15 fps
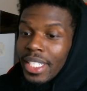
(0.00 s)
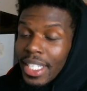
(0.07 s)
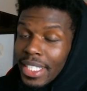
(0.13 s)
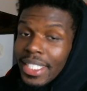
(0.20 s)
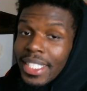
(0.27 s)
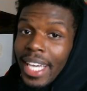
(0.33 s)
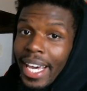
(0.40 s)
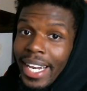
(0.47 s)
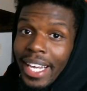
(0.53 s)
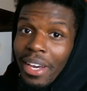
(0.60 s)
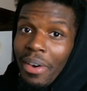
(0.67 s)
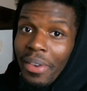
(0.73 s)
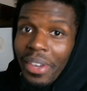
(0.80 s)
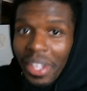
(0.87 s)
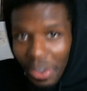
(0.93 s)
This is how they
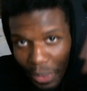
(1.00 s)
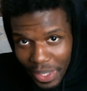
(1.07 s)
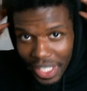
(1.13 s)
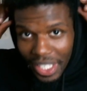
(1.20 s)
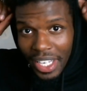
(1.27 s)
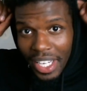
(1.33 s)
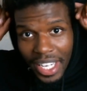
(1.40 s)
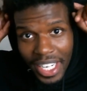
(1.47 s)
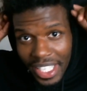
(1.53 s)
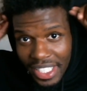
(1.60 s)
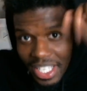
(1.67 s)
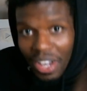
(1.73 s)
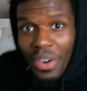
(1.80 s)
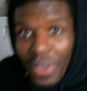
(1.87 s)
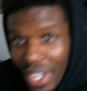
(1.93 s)
gonna look with the hoodies
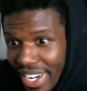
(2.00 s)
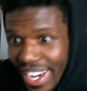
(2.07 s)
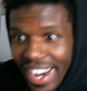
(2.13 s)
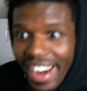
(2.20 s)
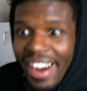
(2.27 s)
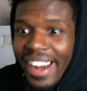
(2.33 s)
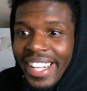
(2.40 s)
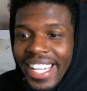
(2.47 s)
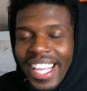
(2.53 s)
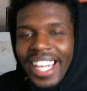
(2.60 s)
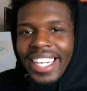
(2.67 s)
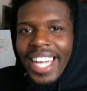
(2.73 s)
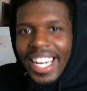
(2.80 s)
on and everything.